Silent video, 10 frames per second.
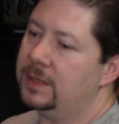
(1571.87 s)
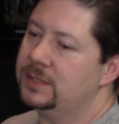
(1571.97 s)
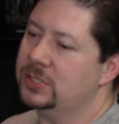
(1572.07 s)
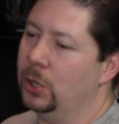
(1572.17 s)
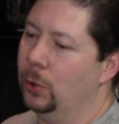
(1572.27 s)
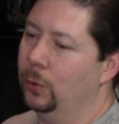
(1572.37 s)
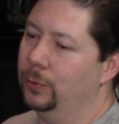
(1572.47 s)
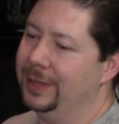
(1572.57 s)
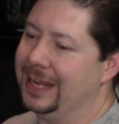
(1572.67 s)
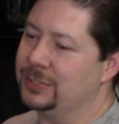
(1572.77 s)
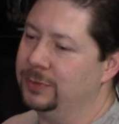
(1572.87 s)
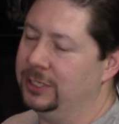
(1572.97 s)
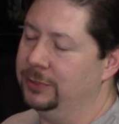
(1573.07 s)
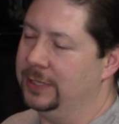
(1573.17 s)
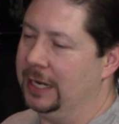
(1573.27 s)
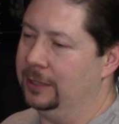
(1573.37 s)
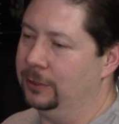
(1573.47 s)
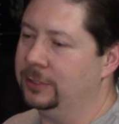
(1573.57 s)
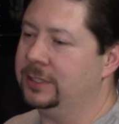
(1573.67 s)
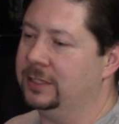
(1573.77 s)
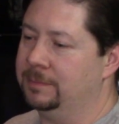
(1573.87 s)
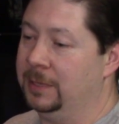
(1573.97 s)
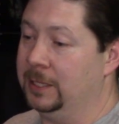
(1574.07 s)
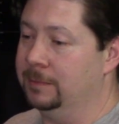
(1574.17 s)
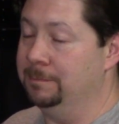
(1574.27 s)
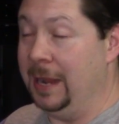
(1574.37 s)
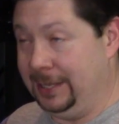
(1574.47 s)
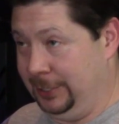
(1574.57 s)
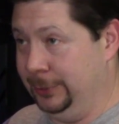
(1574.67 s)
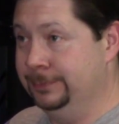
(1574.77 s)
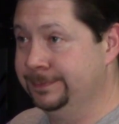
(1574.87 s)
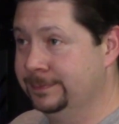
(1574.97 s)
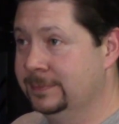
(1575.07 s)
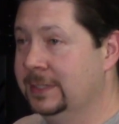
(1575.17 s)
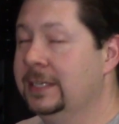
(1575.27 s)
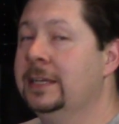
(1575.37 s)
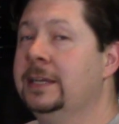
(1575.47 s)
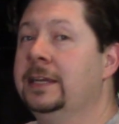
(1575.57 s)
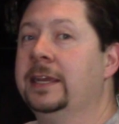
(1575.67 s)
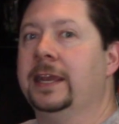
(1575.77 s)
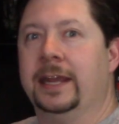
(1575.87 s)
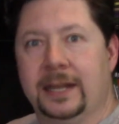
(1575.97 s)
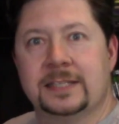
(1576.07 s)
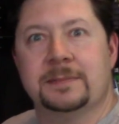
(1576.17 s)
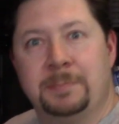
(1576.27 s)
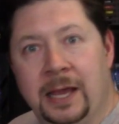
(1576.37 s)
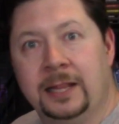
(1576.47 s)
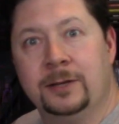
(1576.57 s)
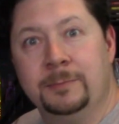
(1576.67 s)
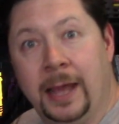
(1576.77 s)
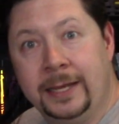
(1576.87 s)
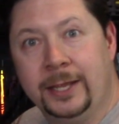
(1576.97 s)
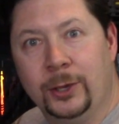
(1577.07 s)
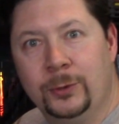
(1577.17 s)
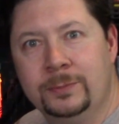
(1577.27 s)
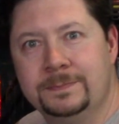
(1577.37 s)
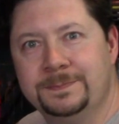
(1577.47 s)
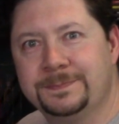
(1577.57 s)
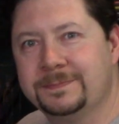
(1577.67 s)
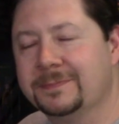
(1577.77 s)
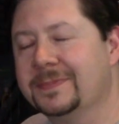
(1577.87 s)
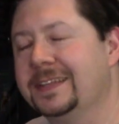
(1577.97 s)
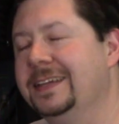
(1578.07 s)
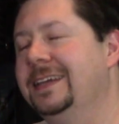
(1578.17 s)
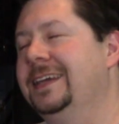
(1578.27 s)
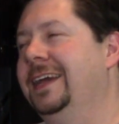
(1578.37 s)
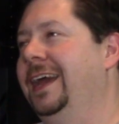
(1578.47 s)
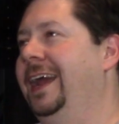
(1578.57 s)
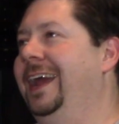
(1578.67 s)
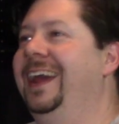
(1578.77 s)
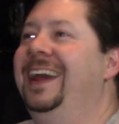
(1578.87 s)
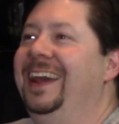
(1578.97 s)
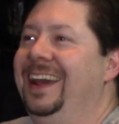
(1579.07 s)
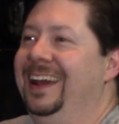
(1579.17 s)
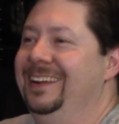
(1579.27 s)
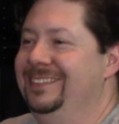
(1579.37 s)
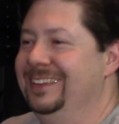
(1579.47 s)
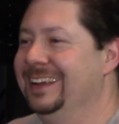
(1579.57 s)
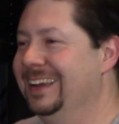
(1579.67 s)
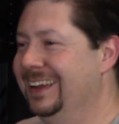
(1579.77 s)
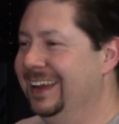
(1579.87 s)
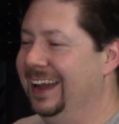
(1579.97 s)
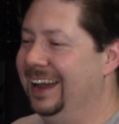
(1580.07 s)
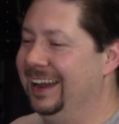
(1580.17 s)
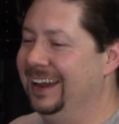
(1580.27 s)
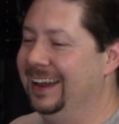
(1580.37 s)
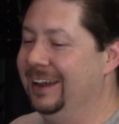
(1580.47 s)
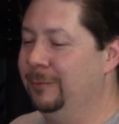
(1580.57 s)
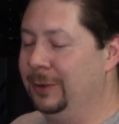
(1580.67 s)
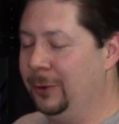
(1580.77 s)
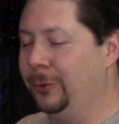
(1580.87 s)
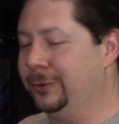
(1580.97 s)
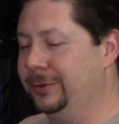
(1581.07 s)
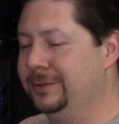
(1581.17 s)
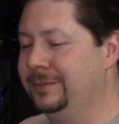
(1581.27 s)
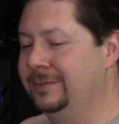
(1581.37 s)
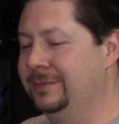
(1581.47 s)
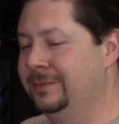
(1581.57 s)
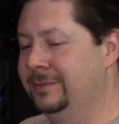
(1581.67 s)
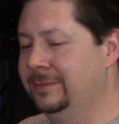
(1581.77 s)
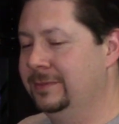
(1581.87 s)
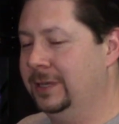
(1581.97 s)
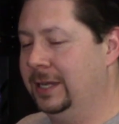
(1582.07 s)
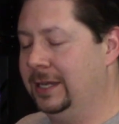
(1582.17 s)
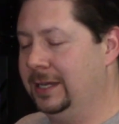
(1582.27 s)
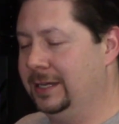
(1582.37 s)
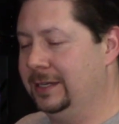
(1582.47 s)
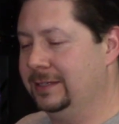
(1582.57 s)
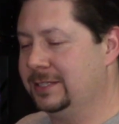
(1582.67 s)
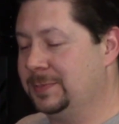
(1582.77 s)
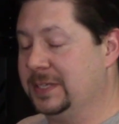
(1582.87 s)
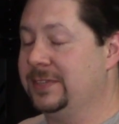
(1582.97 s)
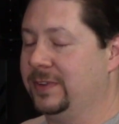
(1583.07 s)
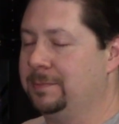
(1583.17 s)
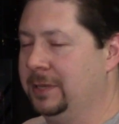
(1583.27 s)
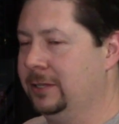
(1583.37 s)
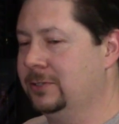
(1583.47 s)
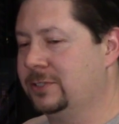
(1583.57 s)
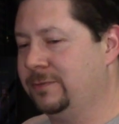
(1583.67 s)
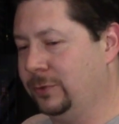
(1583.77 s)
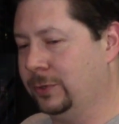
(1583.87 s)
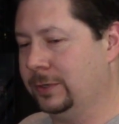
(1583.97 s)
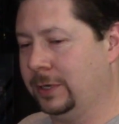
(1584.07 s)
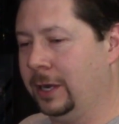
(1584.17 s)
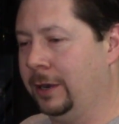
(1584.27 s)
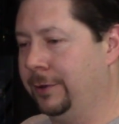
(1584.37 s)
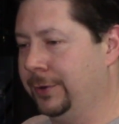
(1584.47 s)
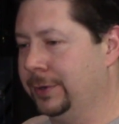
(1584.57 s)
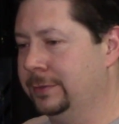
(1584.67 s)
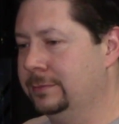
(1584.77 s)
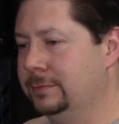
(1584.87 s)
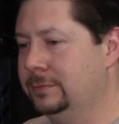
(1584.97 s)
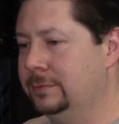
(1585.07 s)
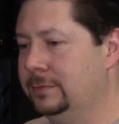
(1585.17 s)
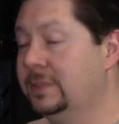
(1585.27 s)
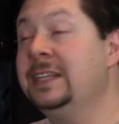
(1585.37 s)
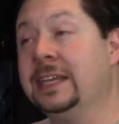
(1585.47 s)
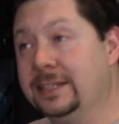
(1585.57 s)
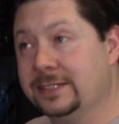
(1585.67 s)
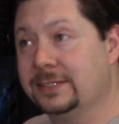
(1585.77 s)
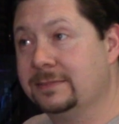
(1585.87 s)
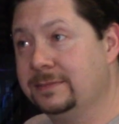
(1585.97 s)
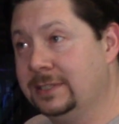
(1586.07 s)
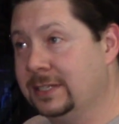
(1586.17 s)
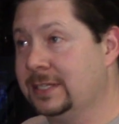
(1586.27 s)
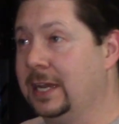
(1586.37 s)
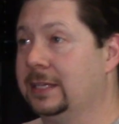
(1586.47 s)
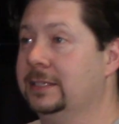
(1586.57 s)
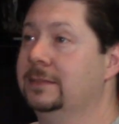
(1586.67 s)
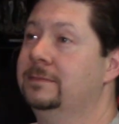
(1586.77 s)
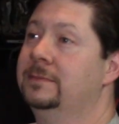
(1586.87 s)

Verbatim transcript: So that's when you and I looked at the pillow menu. It is a pillow menu, and we ordered specific pillows for our needs. Exactly.